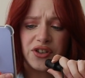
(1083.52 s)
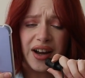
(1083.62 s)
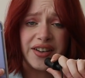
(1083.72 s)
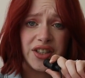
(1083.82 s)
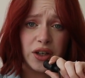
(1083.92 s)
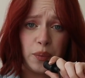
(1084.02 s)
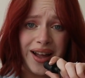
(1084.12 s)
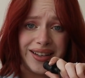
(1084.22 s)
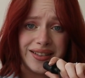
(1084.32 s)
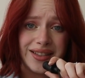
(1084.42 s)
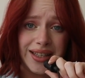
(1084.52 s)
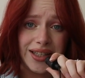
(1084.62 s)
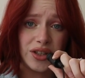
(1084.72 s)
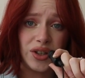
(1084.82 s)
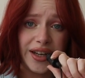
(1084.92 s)
eyeshadow palettes in
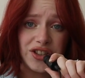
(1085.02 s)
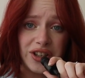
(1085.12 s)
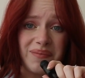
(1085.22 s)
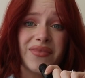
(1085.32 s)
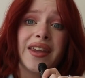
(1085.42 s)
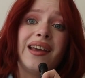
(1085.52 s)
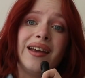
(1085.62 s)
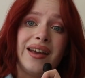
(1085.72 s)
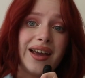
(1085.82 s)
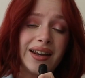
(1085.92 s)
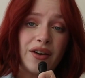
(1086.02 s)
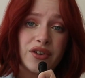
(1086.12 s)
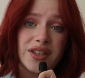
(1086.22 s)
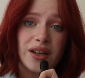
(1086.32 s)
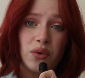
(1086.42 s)
this collection. And
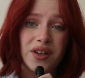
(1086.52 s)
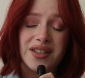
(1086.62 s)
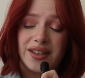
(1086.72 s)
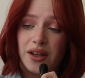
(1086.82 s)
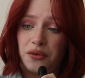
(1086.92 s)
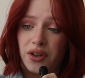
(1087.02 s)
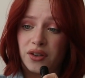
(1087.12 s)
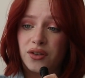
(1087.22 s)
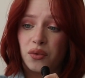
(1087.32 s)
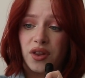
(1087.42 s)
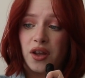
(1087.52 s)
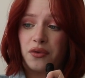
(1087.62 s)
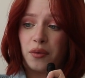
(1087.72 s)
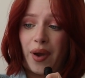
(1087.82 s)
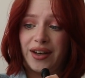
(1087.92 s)
every single one is different with
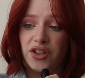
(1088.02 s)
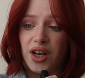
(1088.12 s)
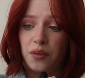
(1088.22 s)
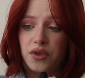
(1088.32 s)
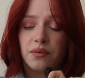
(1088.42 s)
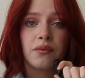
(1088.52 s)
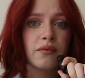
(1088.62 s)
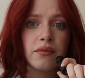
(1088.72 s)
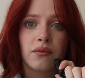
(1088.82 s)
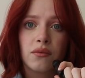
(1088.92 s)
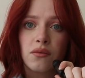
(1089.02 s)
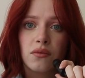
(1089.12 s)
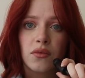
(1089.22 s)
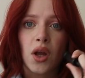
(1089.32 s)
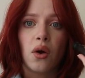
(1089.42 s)
different pen shapes.
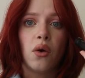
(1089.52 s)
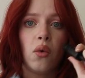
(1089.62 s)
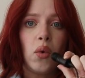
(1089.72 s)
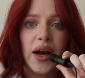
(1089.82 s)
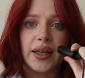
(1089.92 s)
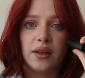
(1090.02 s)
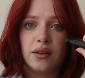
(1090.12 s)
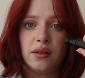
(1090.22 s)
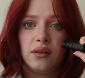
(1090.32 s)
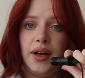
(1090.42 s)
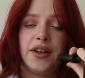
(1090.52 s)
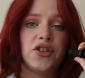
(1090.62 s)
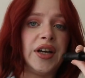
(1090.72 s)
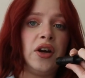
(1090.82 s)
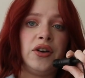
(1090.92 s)
Why? Are you
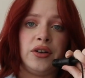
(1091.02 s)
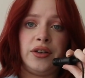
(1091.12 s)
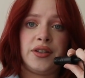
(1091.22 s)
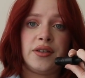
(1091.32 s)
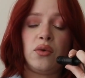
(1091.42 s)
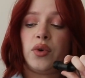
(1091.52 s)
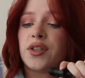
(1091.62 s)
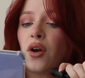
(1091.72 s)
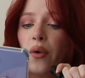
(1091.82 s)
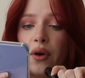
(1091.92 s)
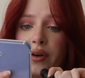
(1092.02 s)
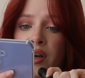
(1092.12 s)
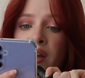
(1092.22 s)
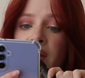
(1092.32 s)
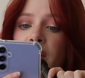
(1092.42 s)
trying to hurt us? What's going on?
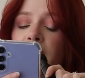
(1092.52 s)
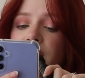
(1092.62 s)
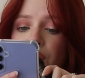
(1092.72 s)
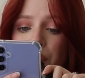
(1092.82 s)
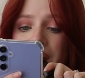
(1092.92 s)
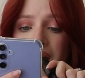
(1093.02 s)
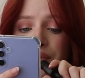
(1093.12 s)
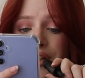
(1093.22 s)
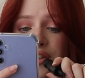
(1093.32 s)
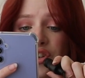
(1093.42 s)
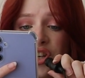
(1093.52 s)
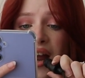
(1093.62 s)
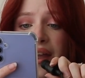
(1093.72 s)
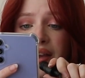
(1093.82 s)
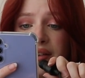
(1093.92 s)
So we have a
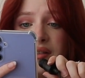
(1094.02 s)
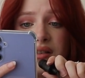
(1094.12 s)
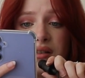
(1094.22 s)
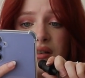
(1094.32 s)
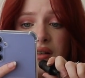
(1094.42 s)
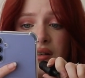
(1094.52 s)
giant